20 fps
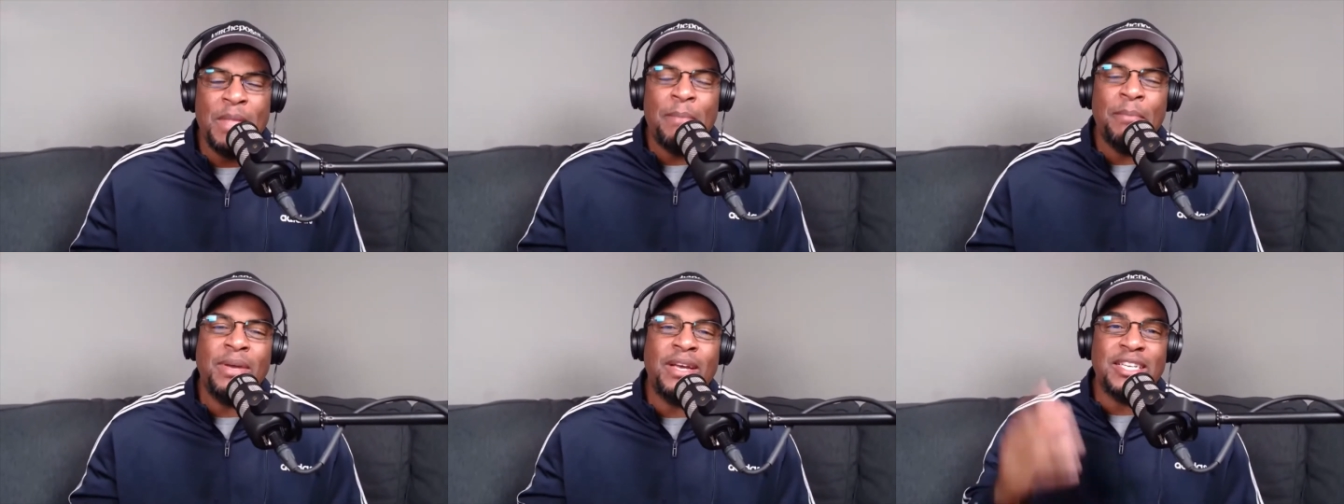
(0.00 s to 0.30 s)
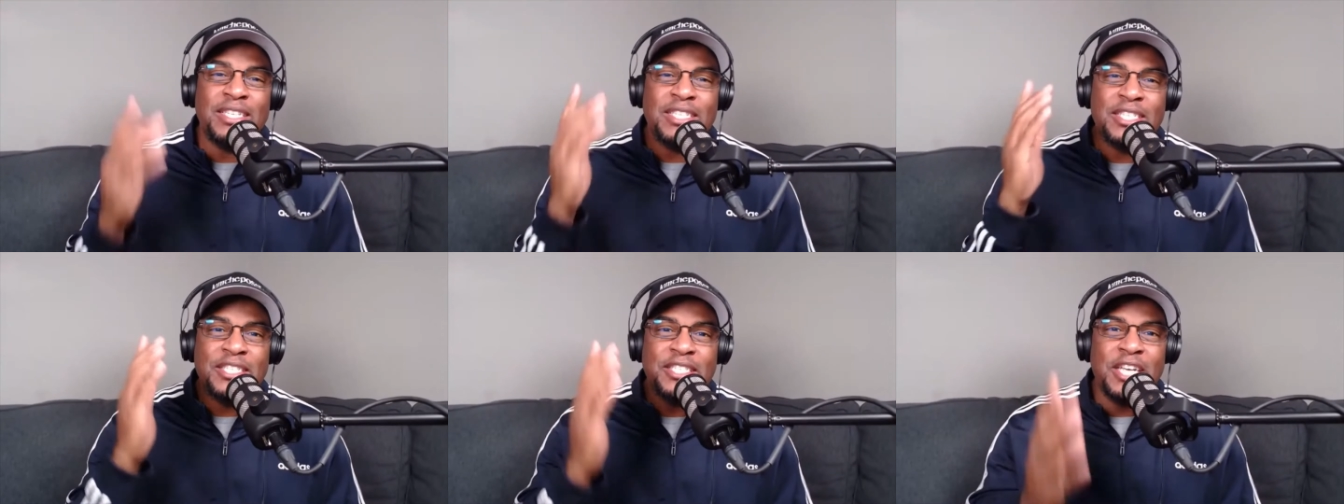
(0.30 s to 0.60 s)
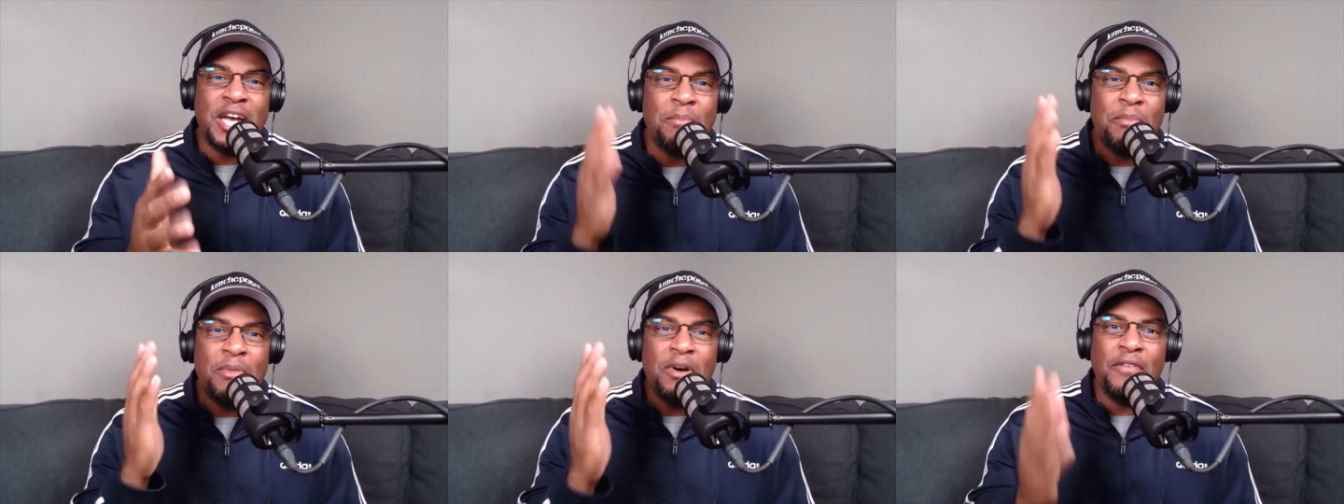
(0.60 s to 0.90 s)
Because
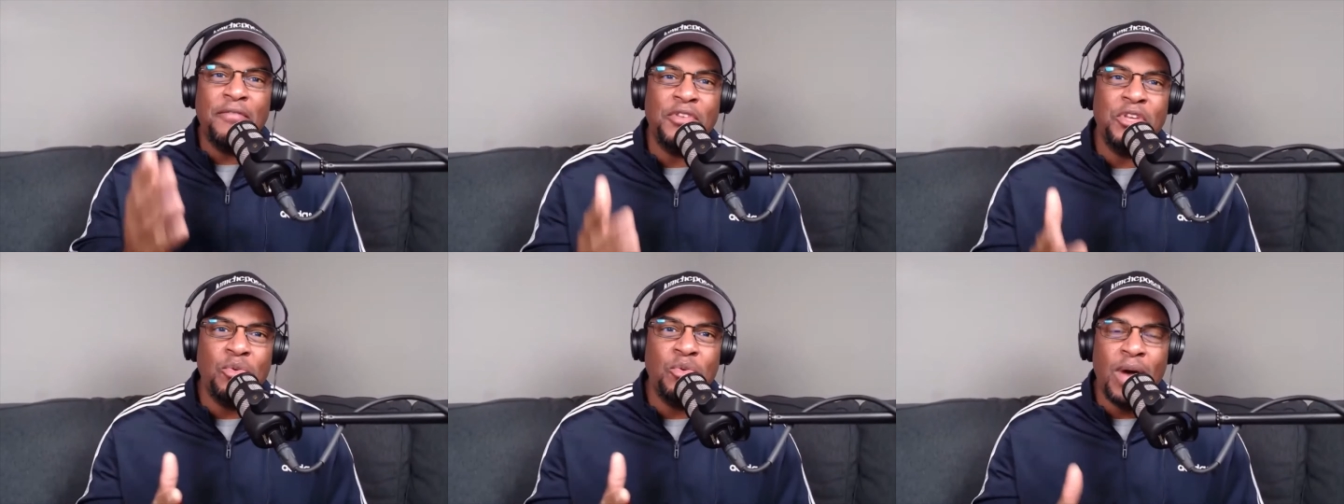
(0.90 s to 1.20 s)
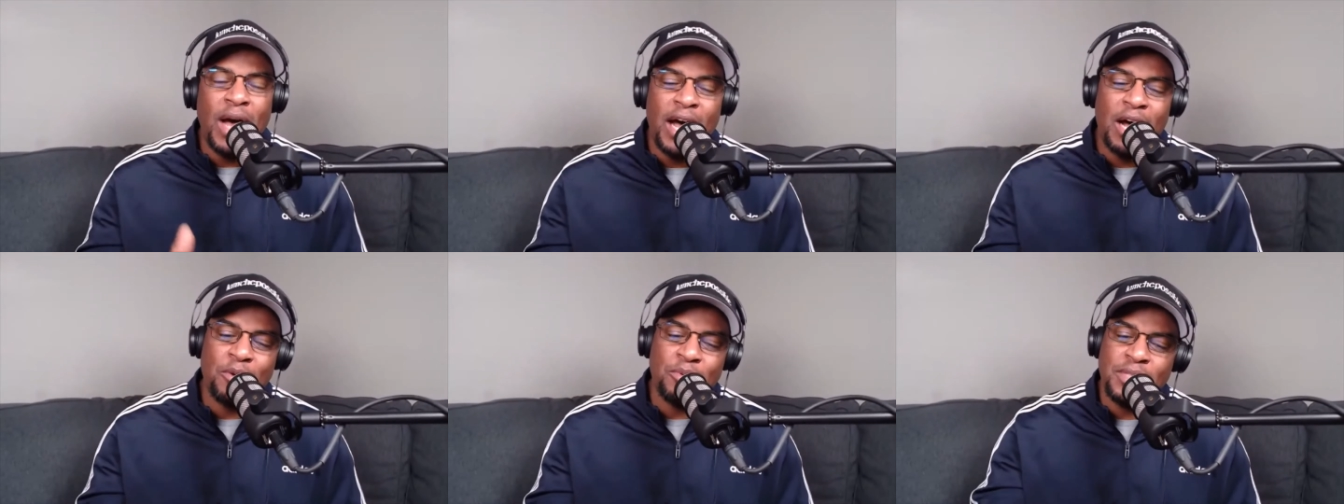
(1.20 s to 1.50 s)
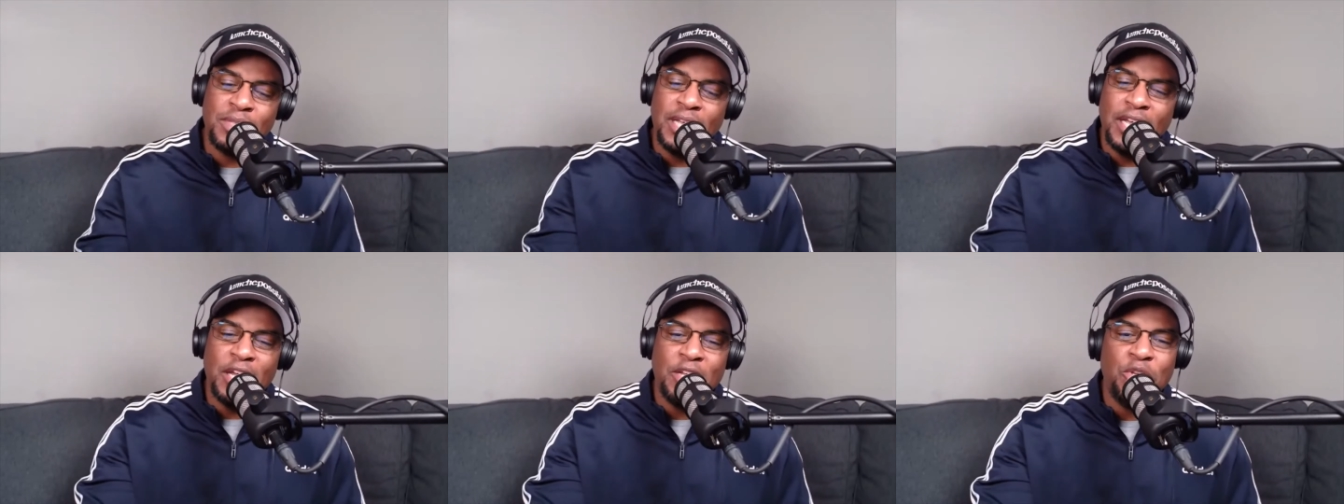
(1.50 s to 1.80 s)
some of you
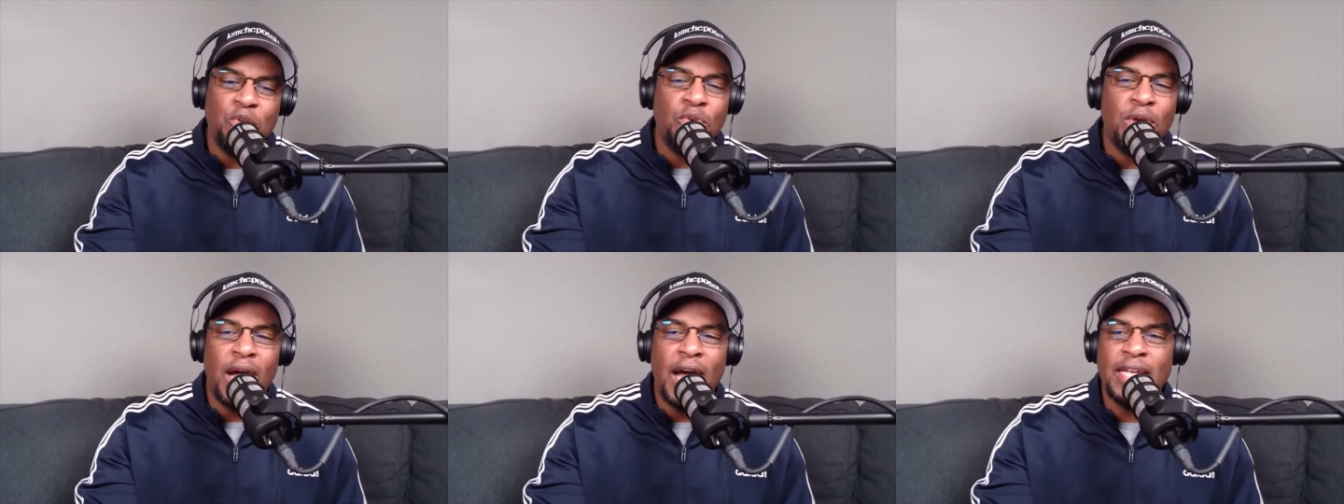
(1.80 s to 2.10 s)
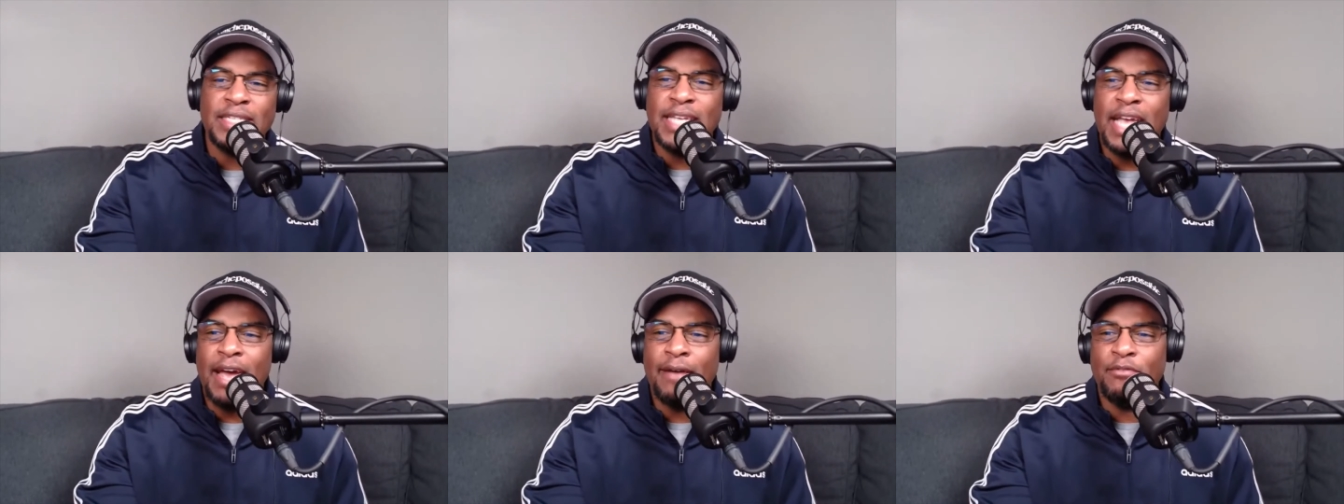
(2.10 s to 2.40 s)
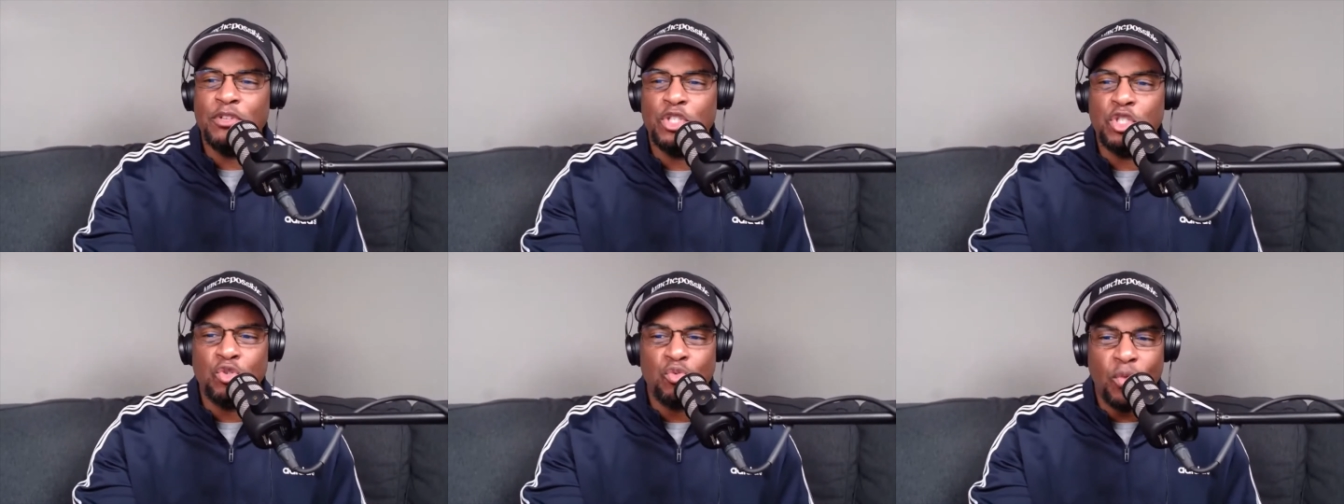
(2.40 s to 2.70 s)
out there, you guys
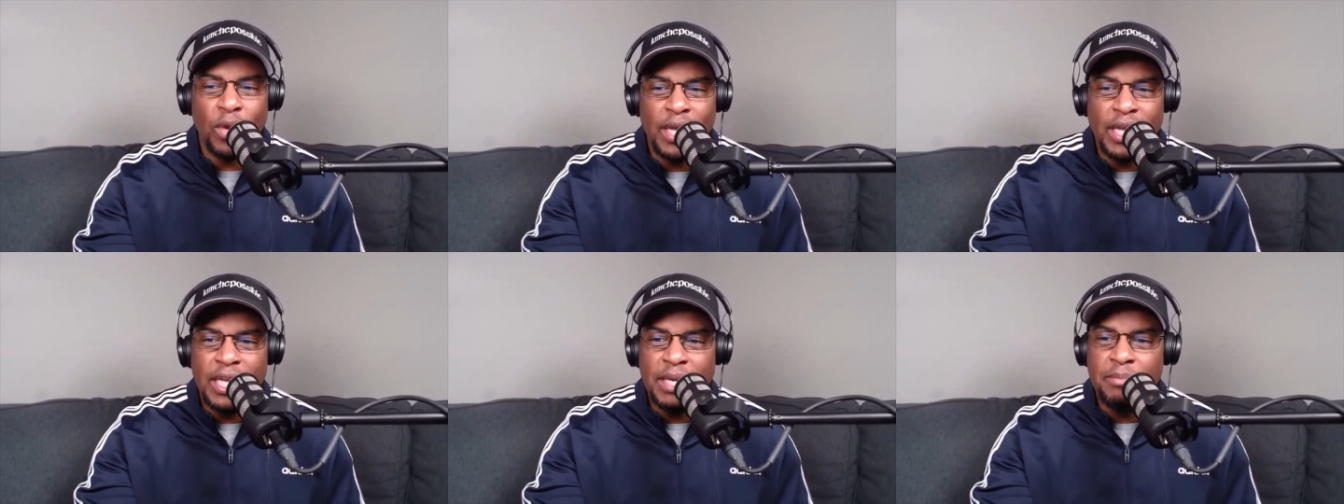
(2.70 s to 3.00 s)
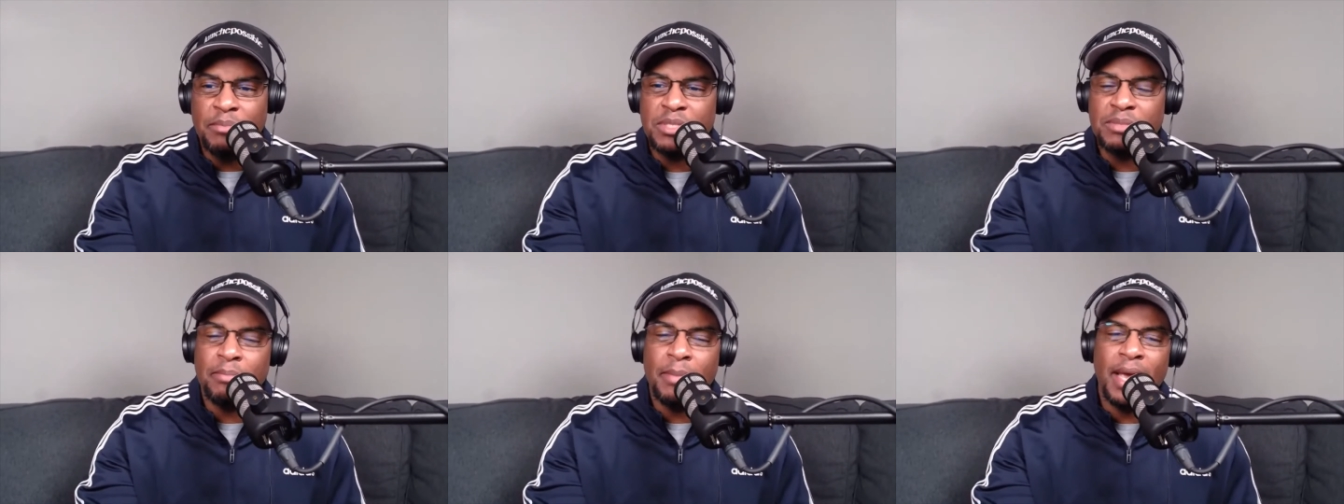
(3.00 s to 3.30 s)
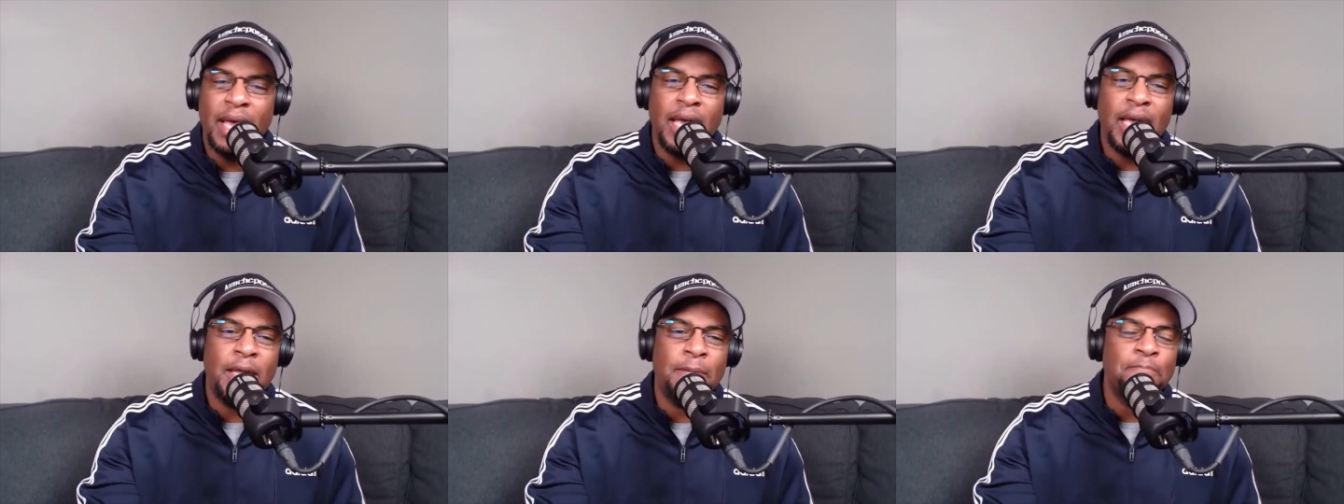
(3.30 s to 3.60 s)
have dreams,
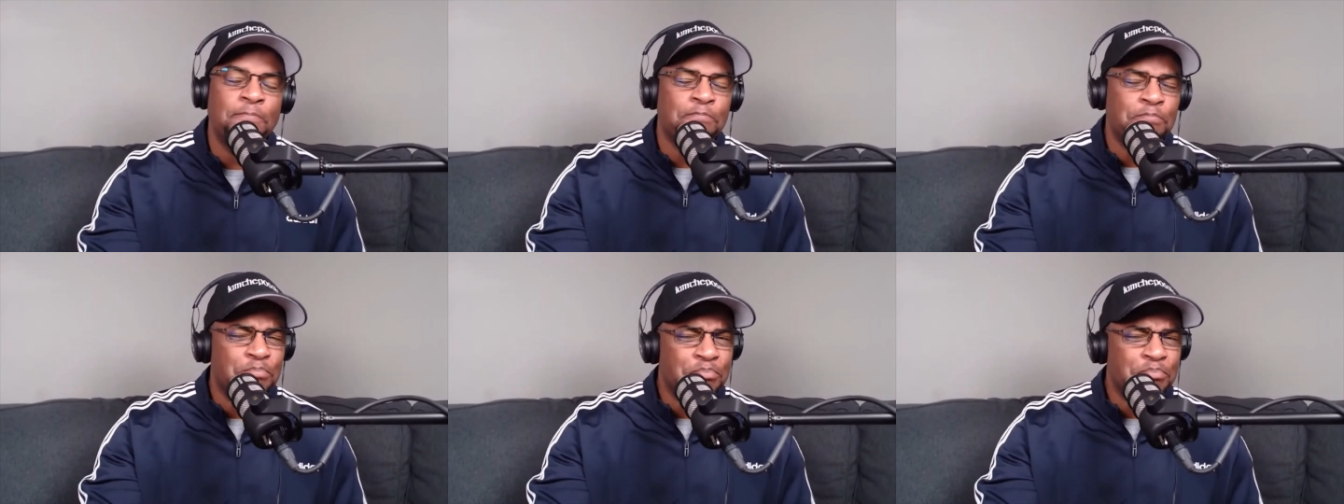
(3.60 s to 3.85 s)
man.